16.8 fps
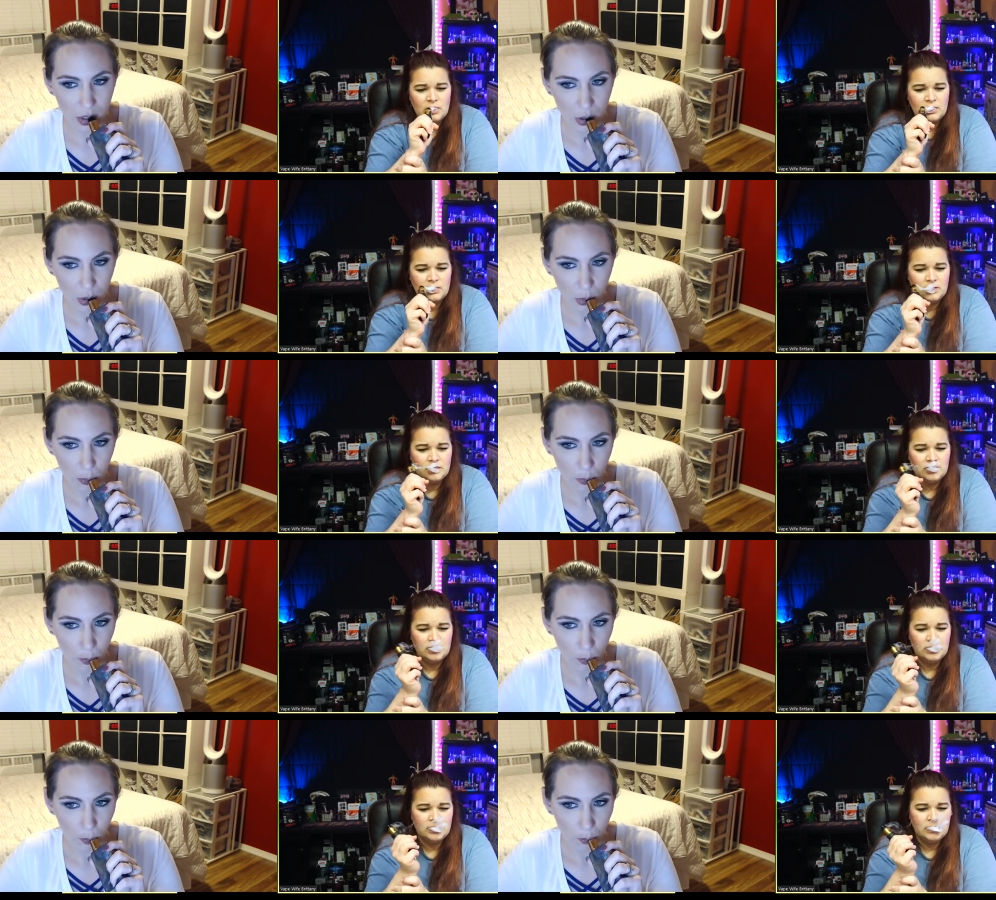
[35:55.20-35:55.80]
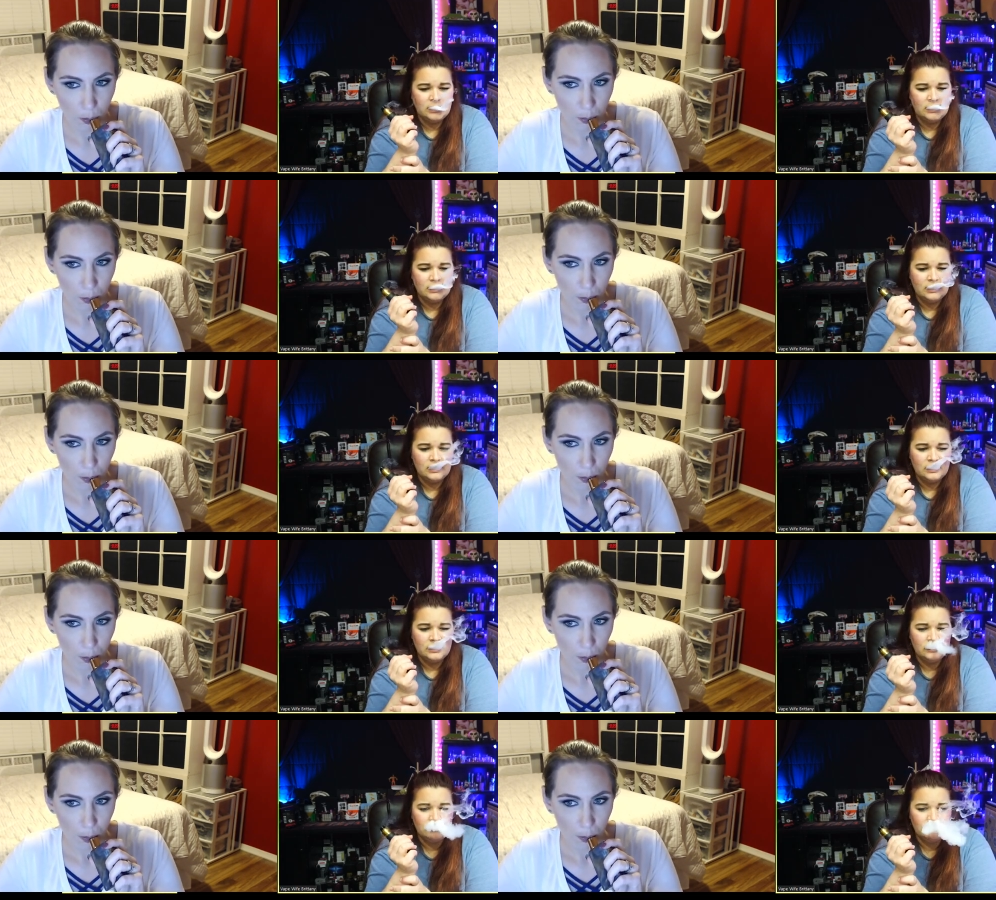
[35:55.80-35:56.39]

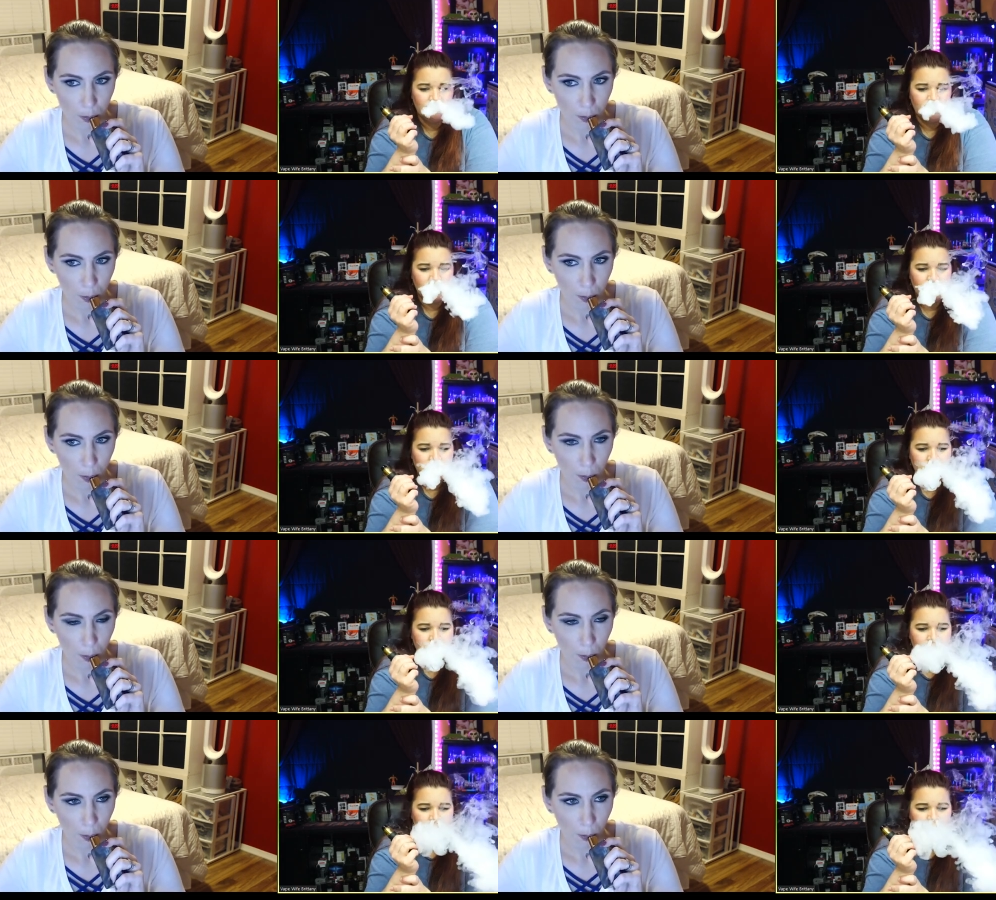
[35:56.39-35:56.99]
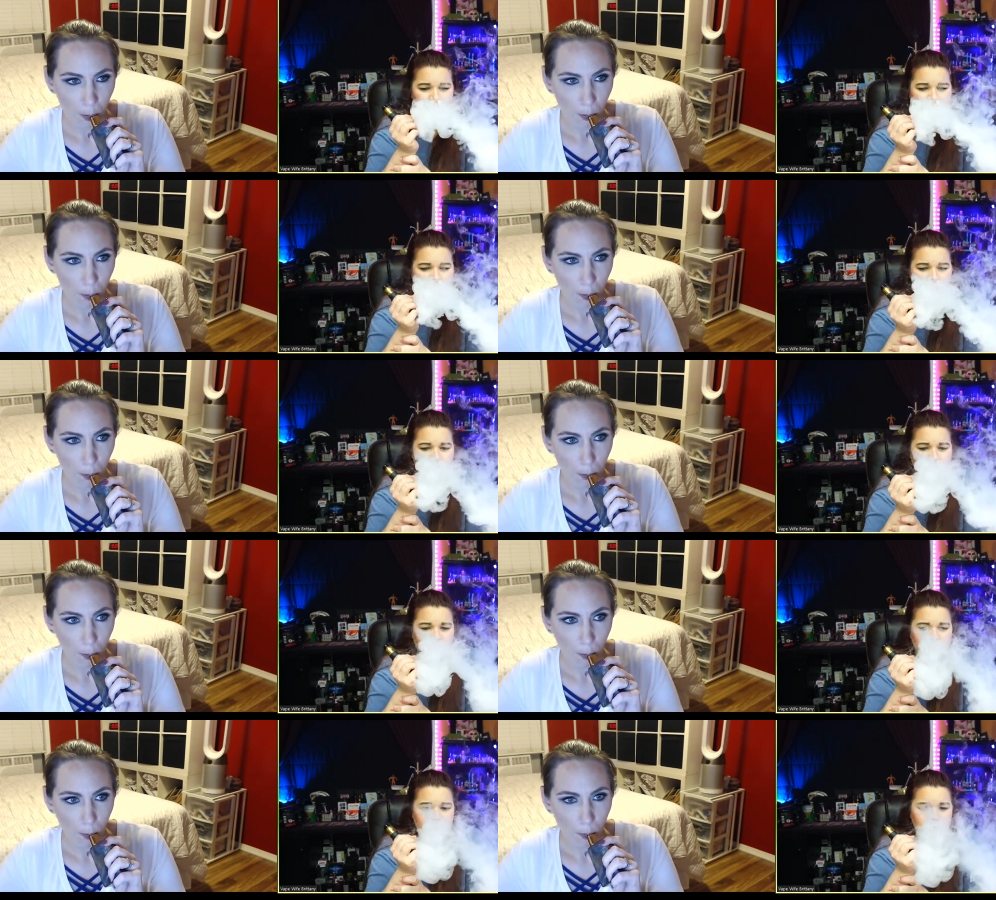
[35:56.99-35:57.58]

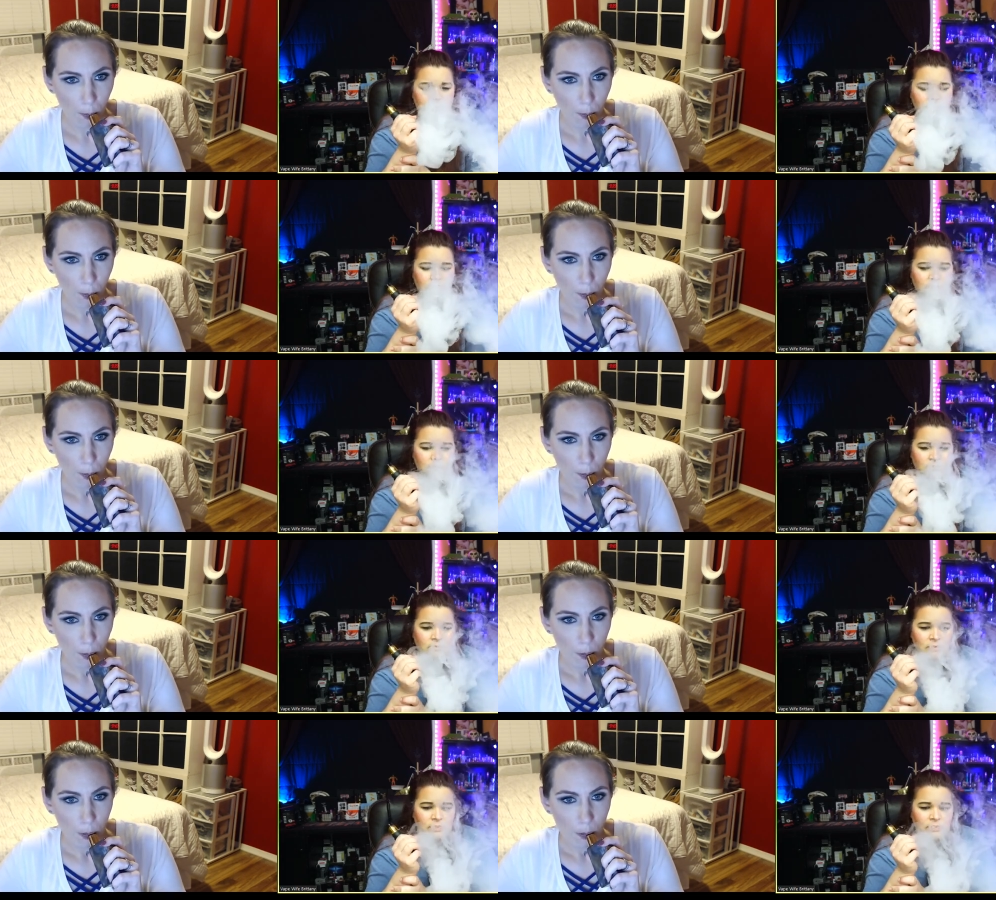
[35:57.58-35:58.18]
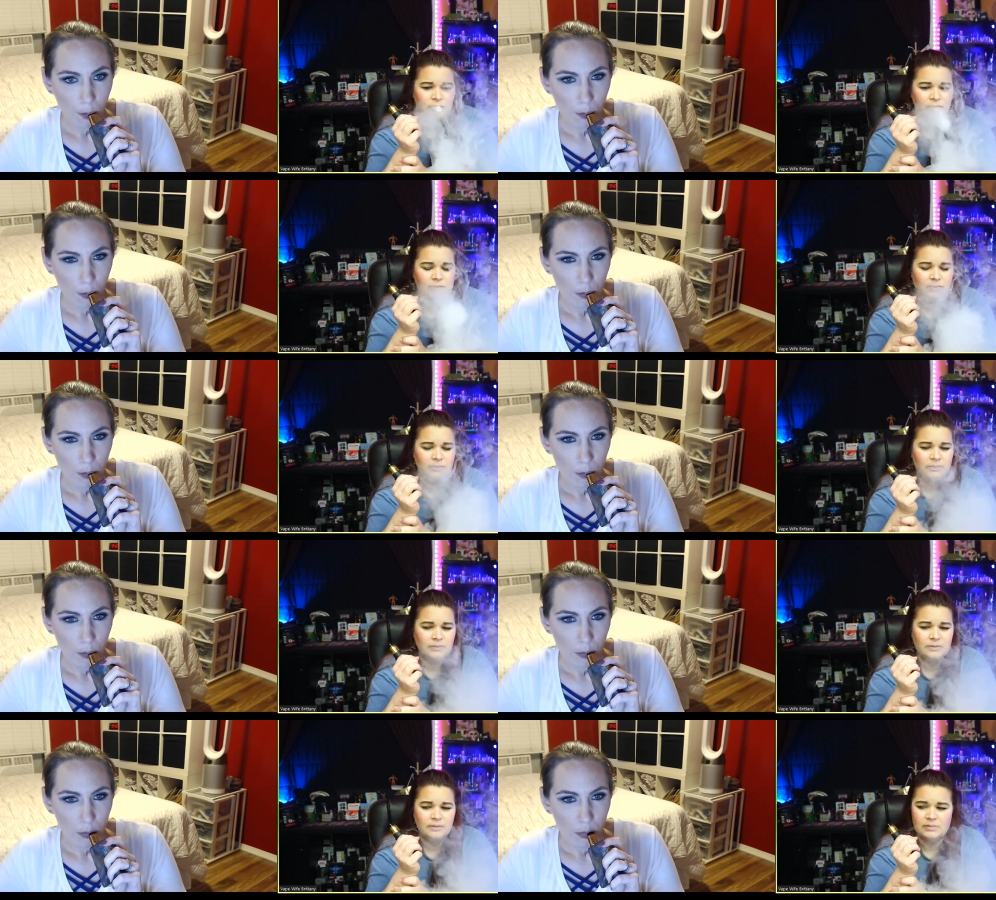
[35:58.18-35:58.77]

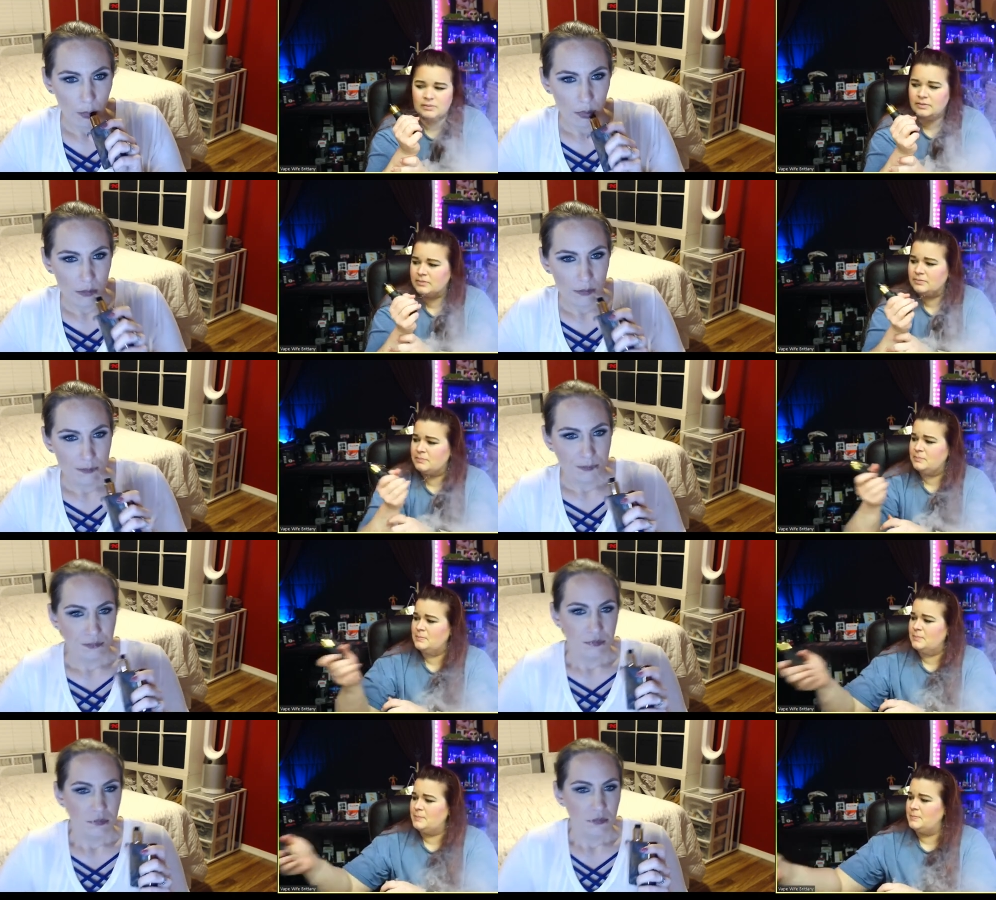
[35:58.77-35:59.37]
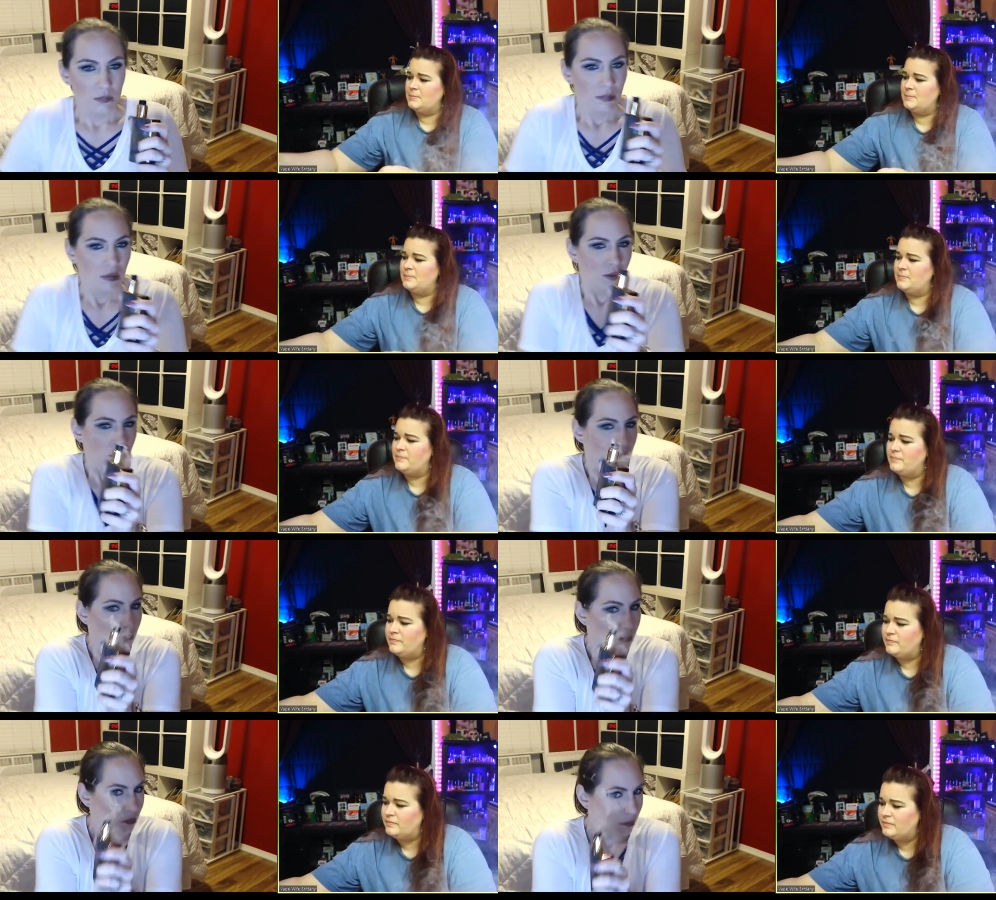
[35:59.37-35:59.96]

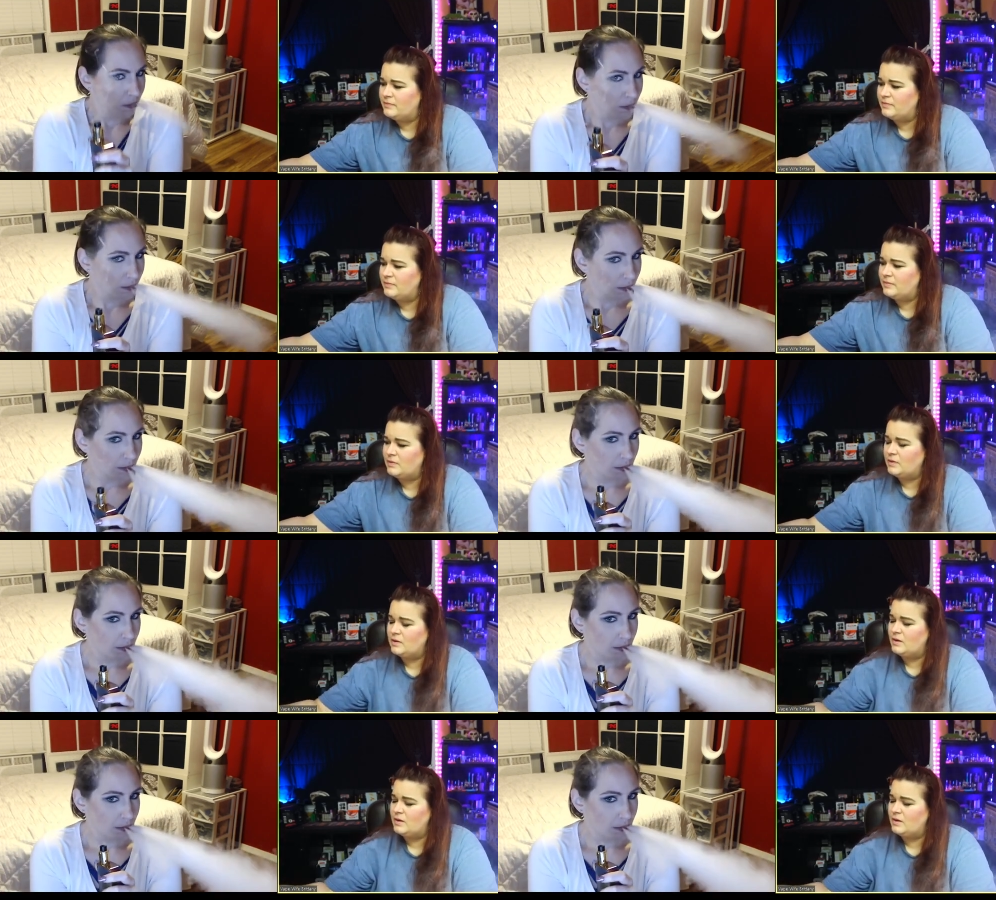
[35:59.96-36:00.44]
[no speech]